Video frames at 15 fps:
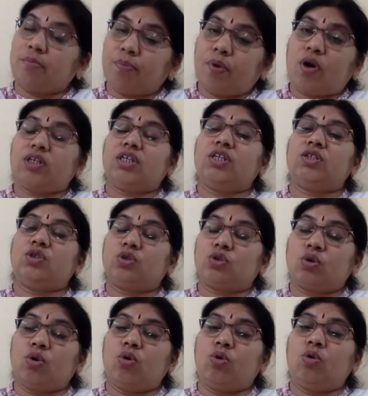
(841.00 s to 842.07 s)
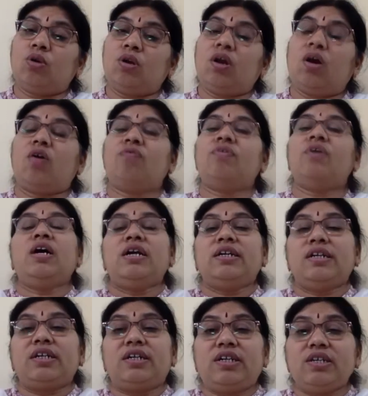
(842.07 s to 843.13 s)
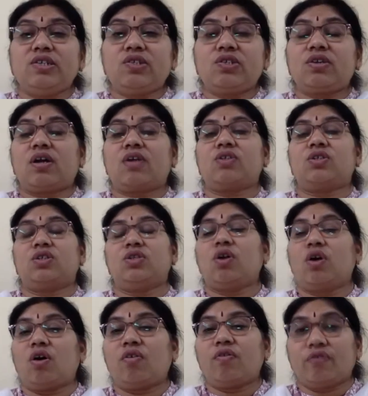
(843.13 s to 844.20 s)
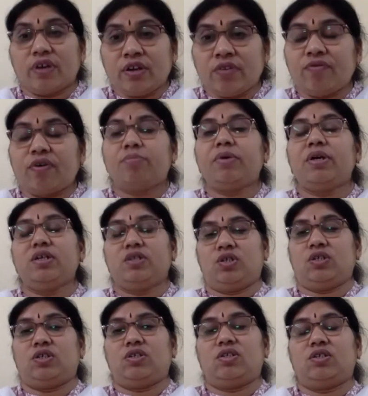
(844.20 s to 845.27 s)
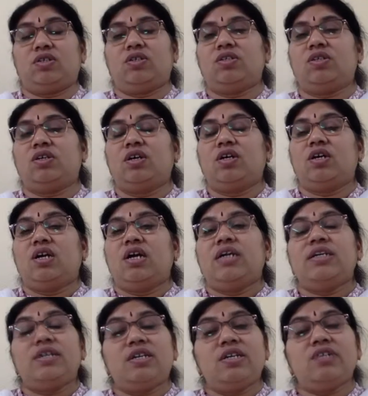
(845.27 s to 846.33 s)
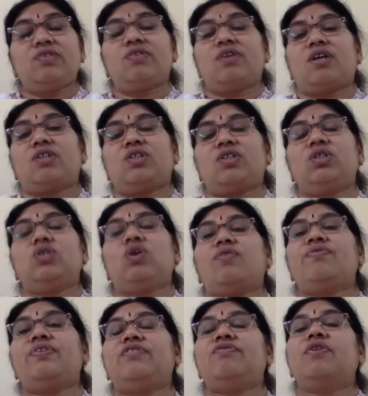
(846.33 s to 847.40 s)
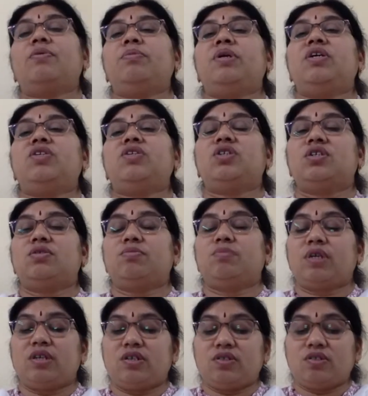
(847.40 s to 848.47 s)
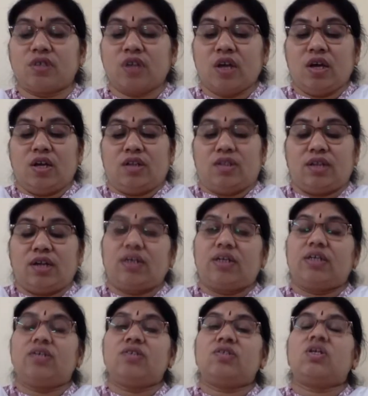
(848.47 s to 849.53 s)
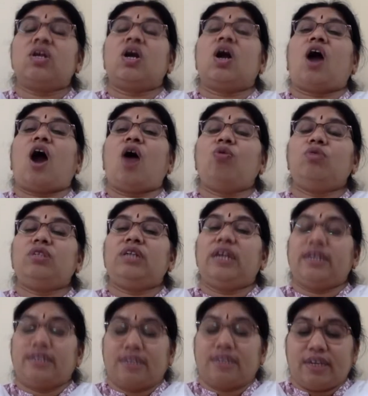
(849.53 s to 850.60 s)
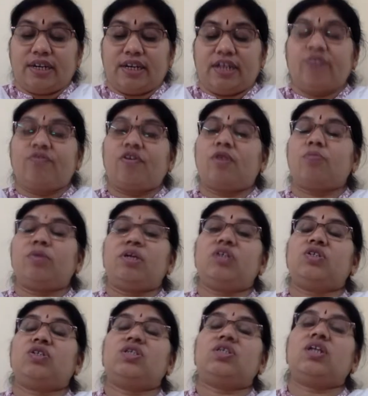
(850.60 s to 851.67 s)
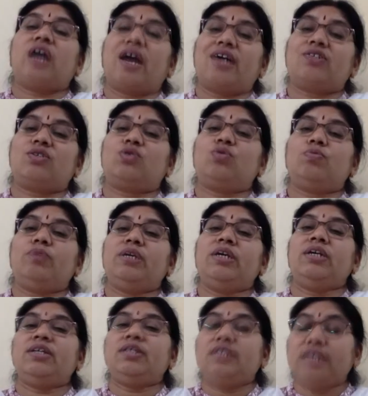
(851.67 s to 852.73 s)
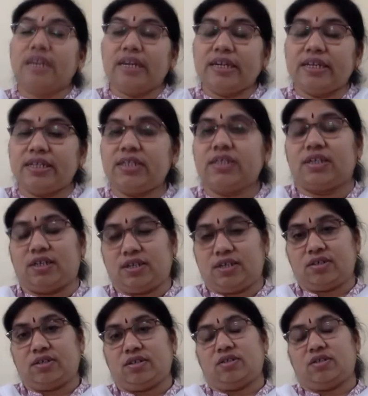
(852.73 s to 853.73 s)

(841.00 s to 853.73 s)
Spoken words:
important role of destruction of information. Destruction of information means, that is, outdated information has to be deleted.